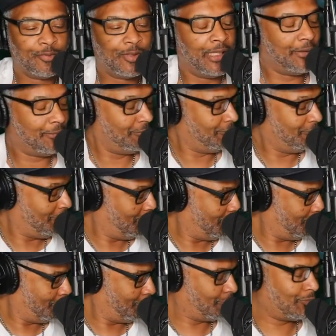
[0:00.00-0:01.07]
Well,
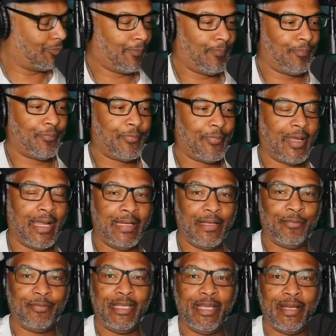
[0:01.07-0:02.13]
I
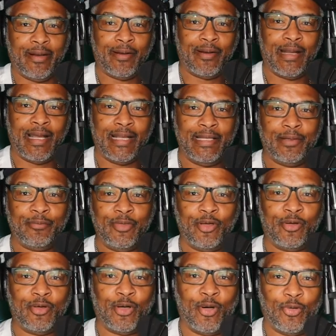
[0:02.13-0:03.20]
am here. I
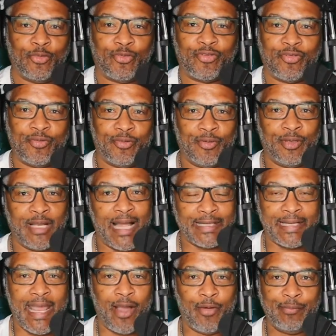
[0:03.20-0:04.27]
am your host,
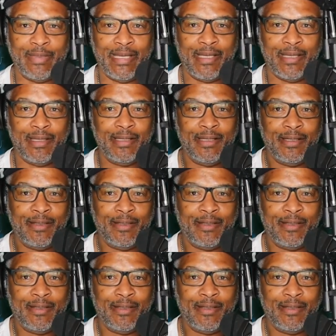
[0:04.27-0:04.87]
Lockoutmen.